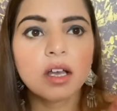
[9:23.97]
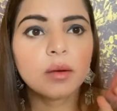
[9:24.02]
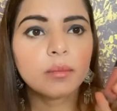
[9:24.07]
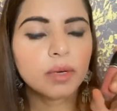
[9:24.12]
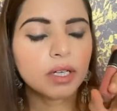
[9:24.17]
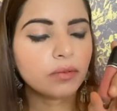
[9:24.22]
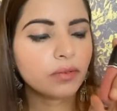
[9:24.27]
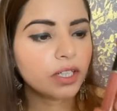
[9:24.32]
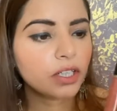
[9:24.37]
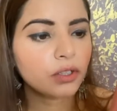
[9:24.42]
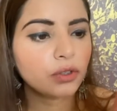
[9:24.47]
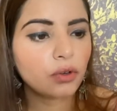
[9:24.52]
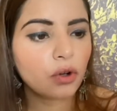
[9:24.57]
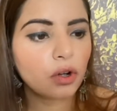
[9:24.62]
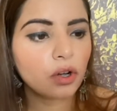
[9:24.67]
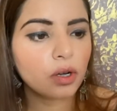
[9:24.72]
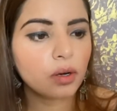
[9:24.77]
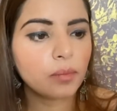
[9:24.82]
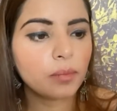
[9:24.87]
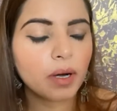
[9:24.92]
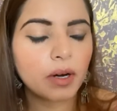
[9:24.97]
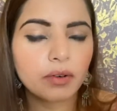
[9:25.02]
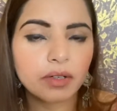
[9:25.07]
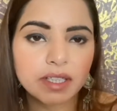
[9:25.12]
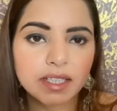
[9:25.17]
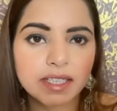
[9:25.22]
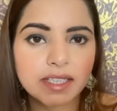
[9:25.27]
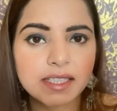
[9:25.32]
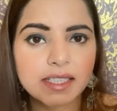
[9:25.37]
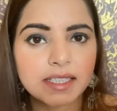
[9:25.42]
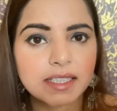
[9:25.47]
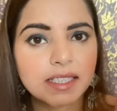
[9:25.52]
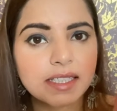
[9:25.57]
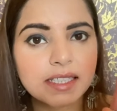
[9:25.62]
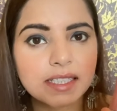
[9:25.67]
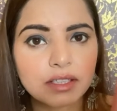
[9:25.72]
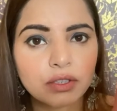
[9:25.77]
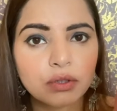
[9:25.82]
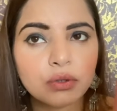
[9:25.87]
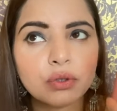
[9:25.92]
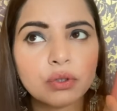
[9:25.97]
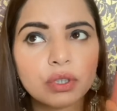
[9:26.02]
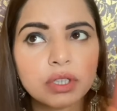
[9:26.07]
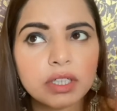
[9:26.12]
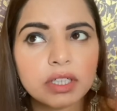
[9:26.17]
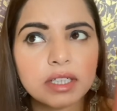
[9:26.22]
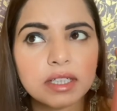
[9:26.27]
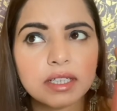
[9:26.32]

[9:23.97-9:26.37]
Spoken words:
but when you talk about this good,